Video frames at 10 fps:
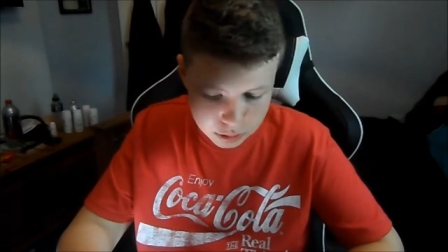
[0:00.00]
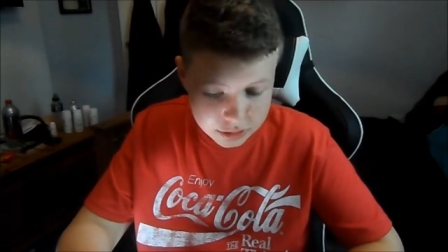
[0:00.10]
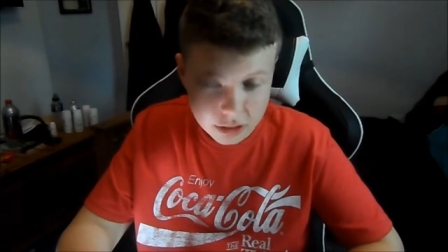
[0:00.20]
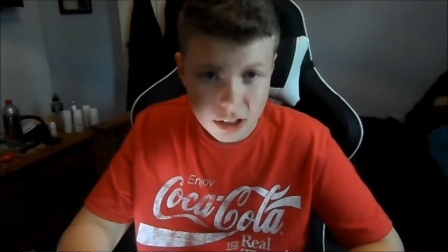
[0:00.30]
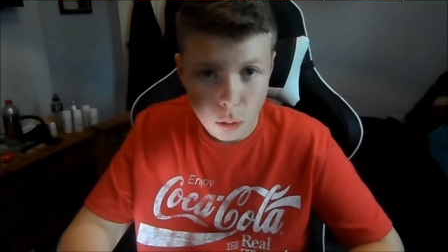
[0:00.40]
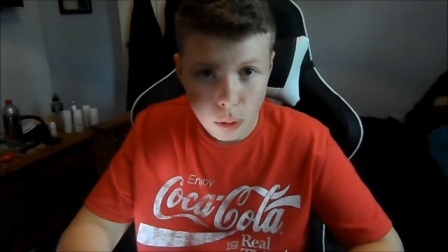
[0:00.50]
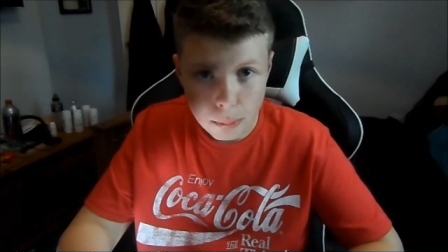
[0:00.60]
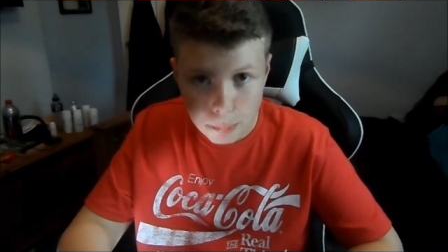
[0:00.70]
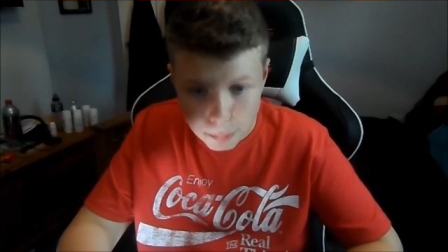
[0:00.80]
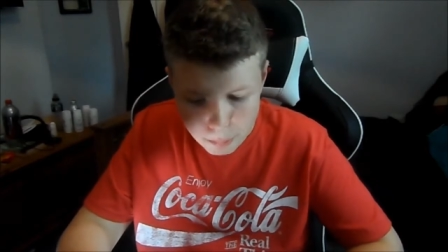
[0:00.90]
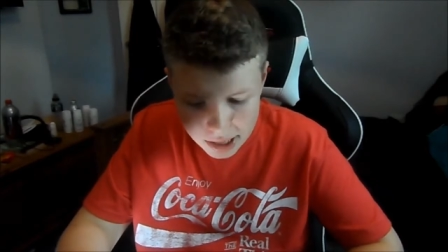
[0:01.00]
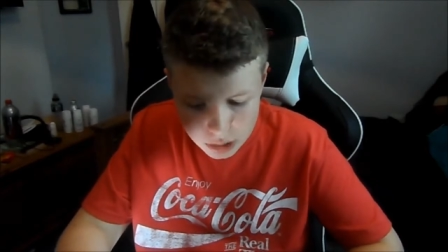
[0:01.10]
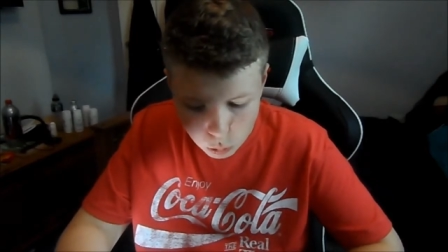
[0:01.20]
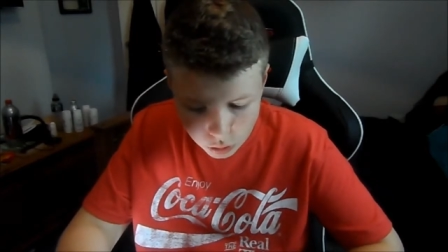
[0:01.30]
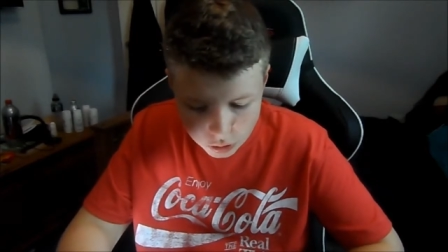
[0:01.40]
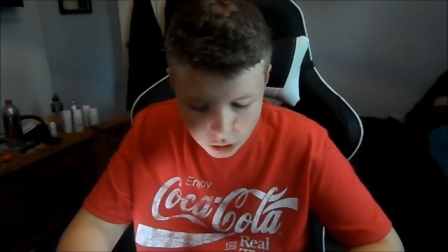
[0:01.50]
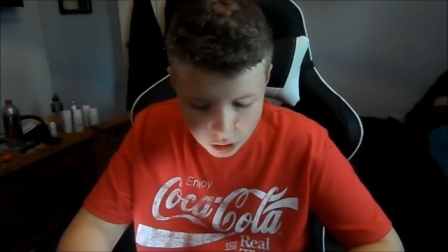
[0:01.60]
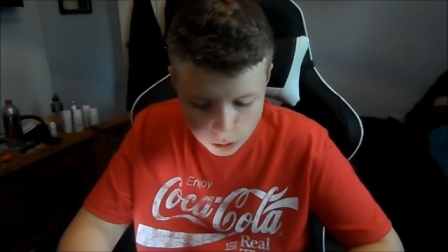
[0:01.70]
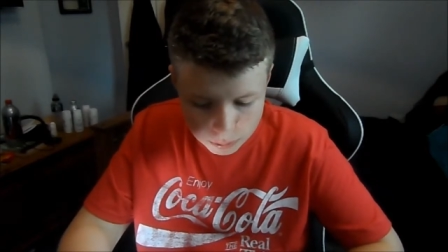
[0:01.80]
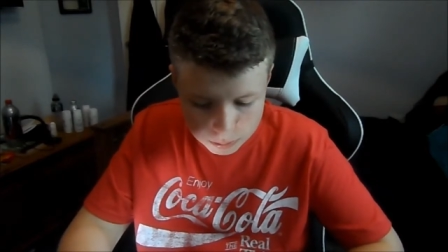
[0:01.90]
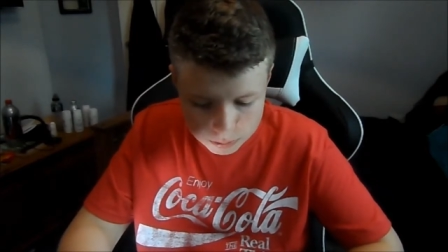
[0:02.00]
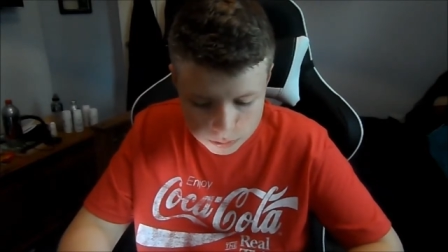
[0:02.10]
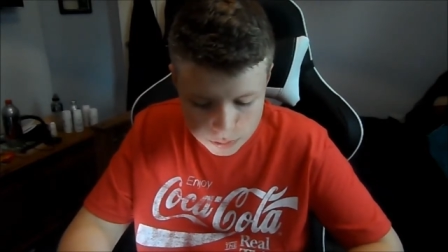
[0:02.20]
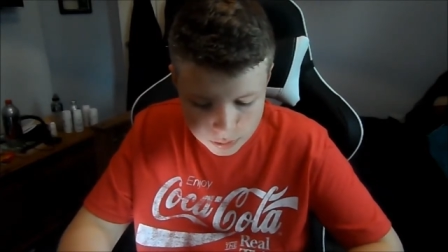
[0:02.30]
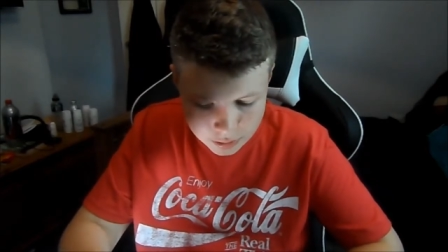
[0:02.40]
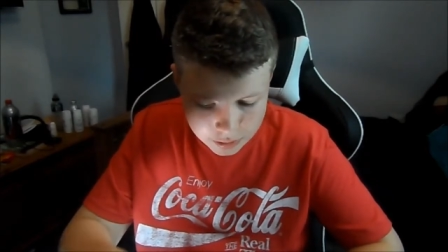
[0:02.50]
I'm just gonna go and make one. Um,